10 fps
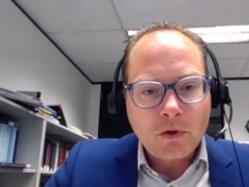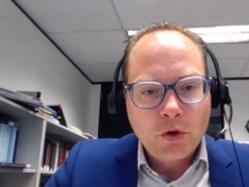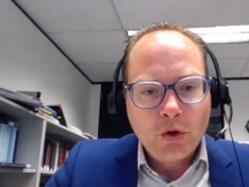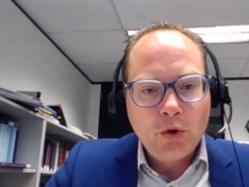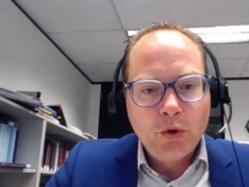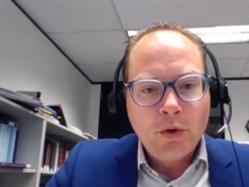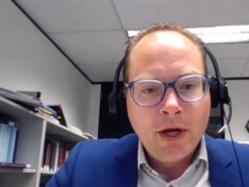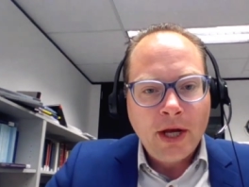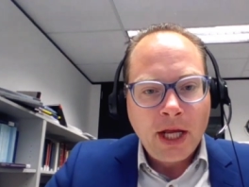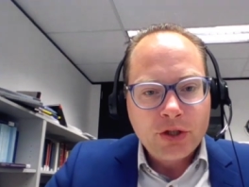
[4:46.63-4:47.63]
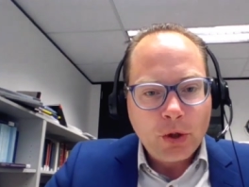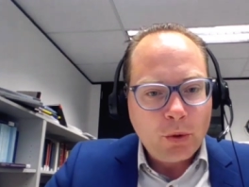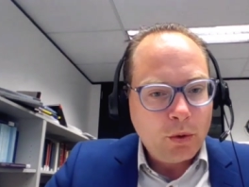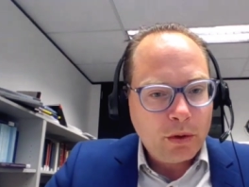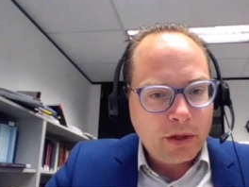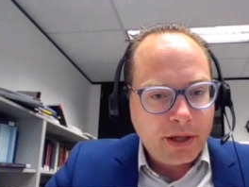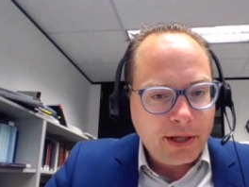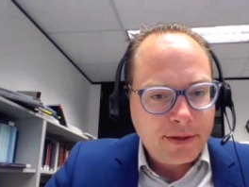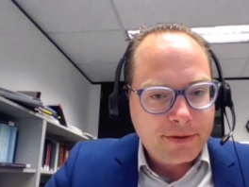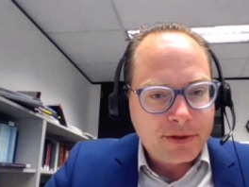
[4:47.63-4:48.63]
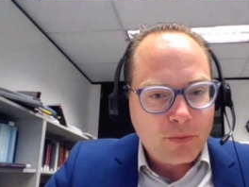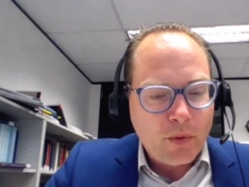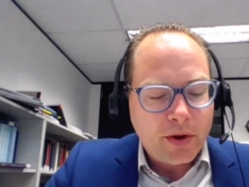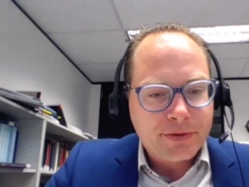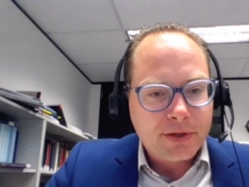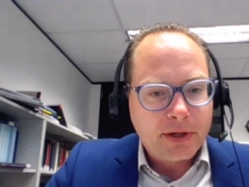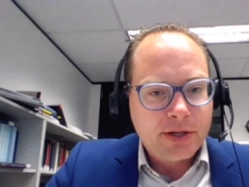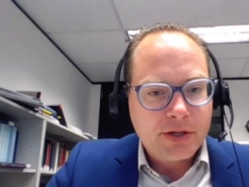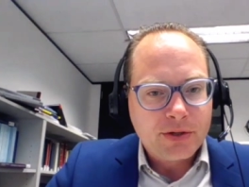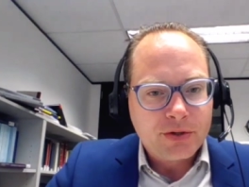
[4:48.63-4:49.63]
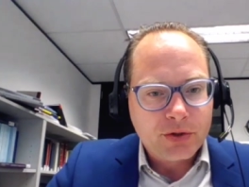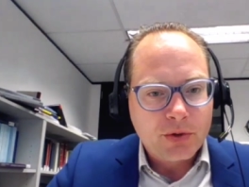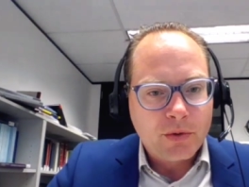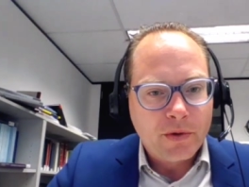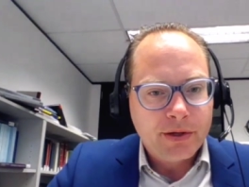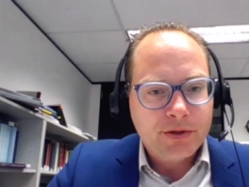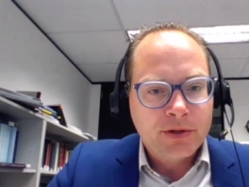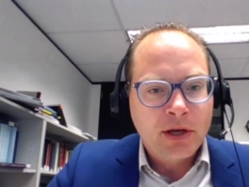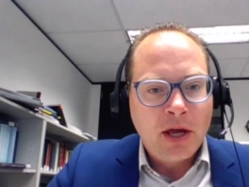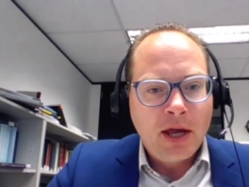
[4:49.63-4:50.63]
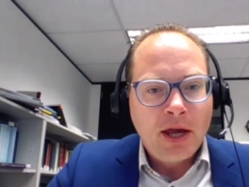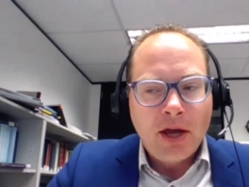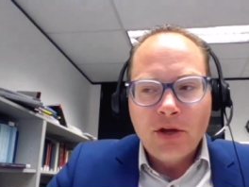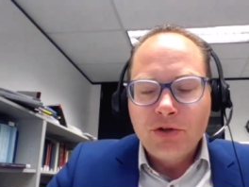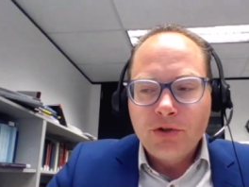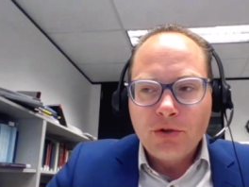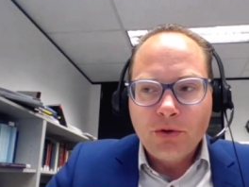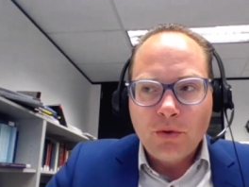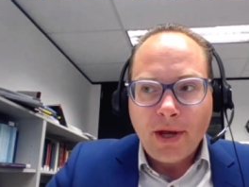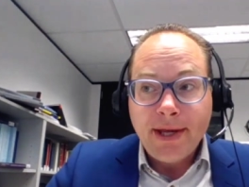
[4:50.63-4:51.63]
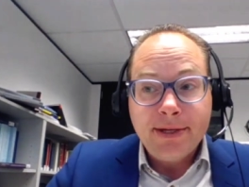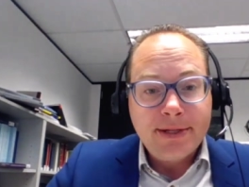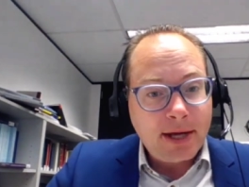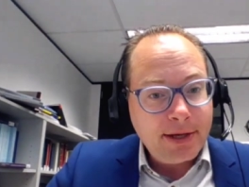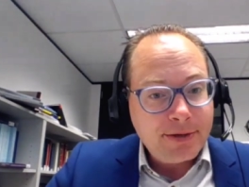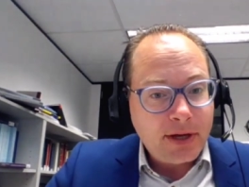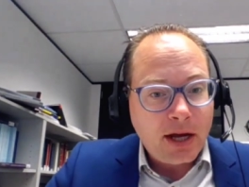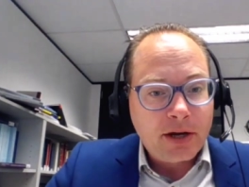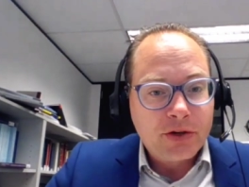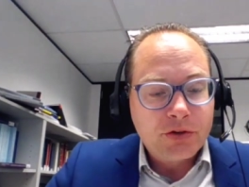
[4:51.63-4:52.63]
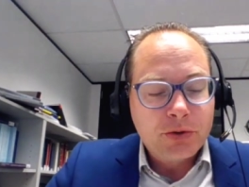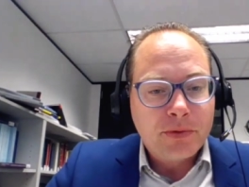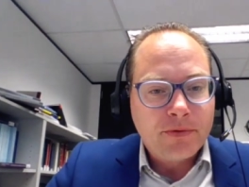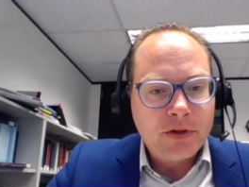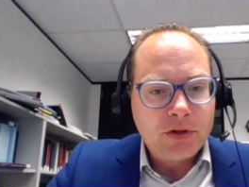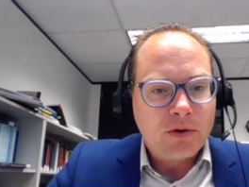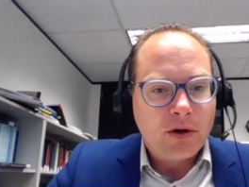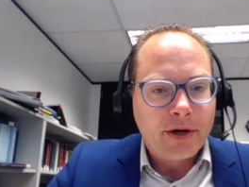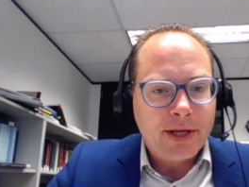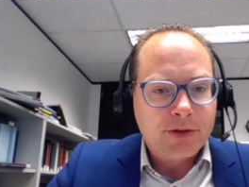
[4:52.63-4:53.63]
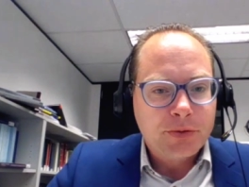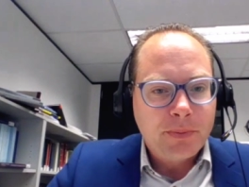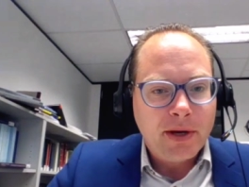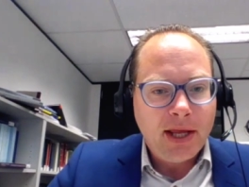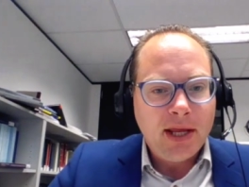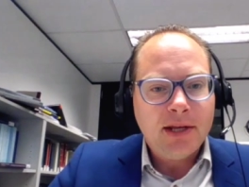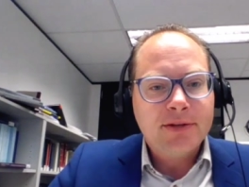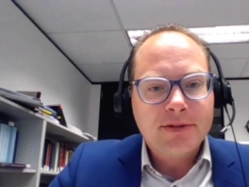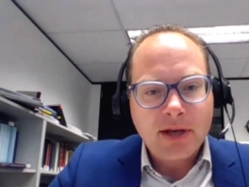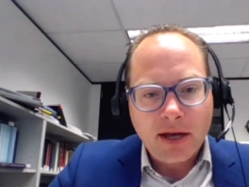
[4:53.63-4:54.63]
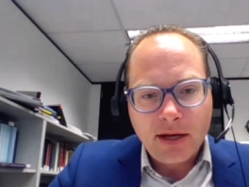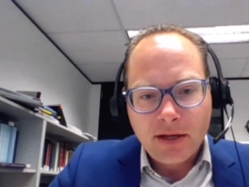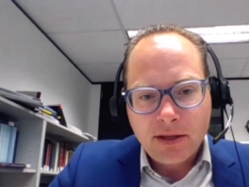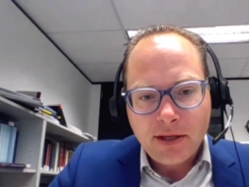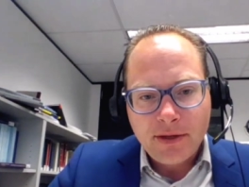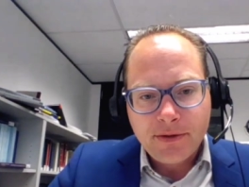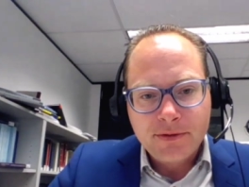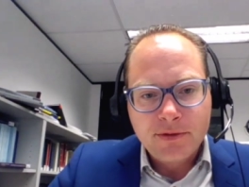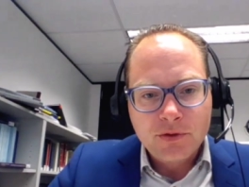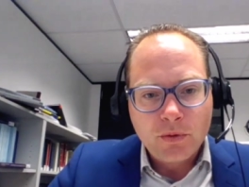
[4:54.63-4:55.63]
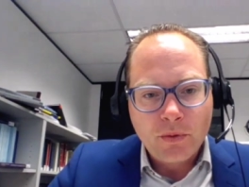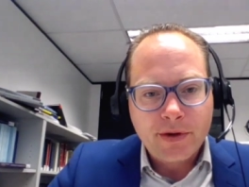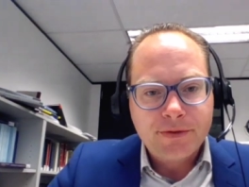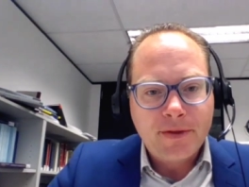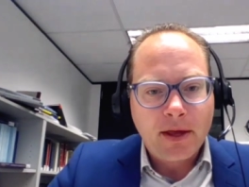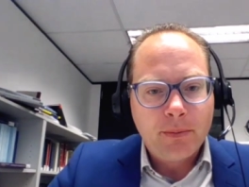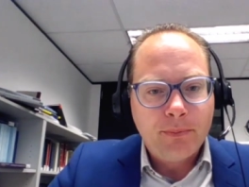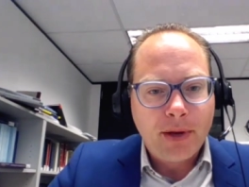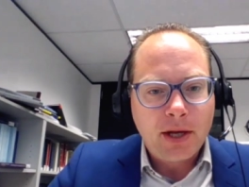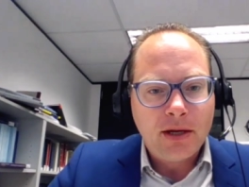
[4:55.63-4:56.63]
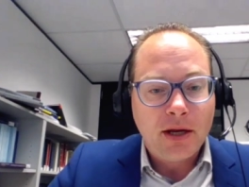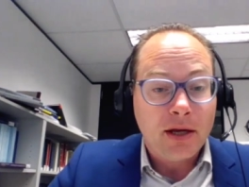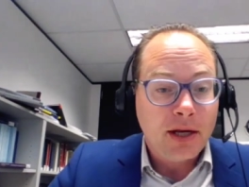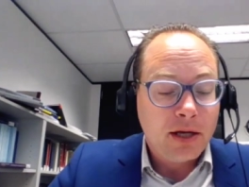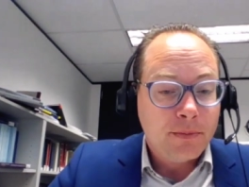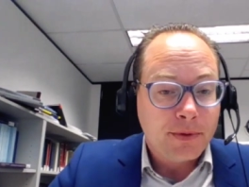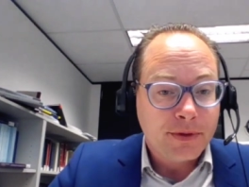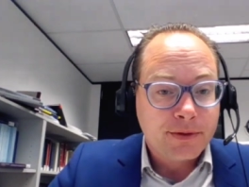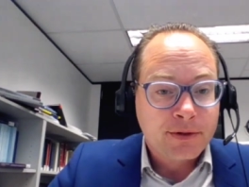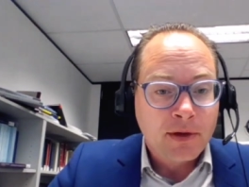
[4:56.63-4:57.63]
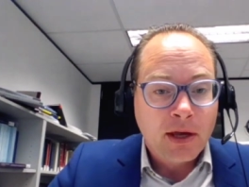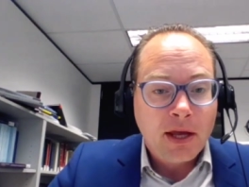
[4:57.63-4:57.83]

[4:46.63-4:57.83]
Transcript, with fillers: who told these somewhat salacious stories to entice a kind of superficial audience, but inside these stories, they embedded enigmas